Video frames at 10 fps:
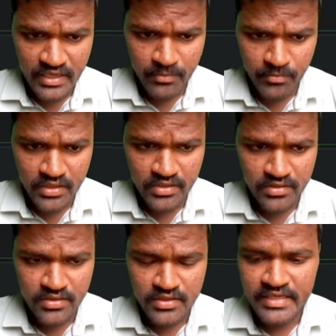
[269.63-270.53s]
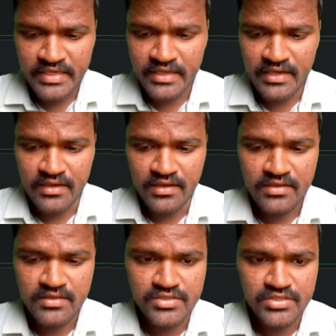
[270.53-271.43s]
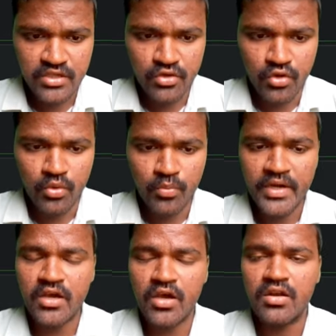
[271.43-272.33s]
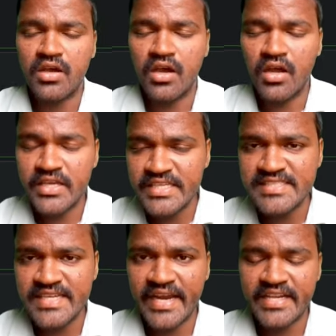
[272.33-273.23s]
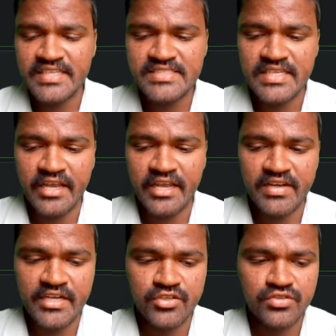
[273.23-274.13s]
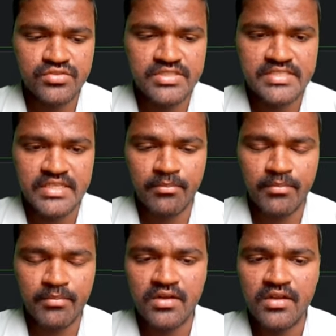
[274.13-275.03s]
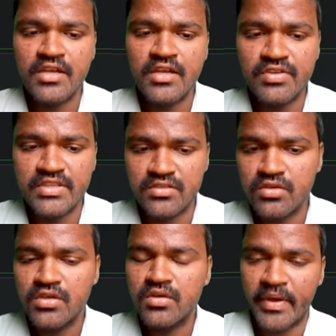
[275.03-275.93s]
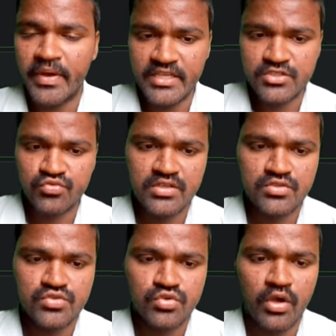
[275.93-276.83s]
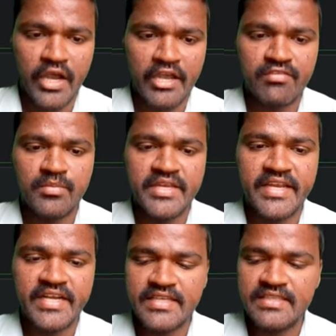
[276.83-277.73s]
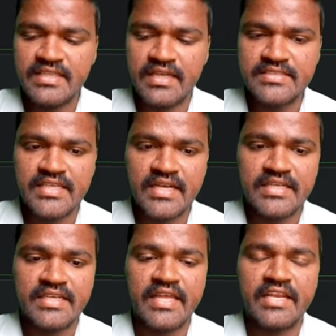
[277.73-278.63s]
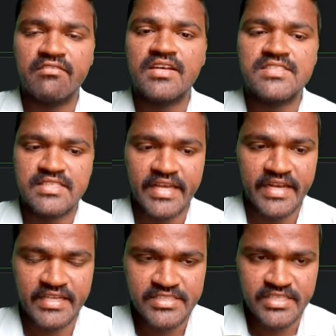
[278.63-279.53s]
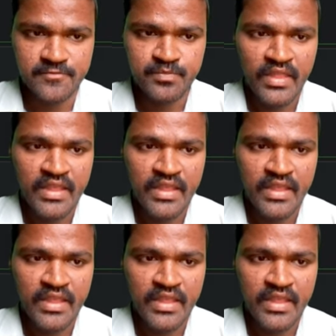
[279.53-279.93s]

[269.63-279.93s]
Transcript: number till 0, but on each iteration I will reduce this number with minus 1. So I will be getting the result in a reverse direction.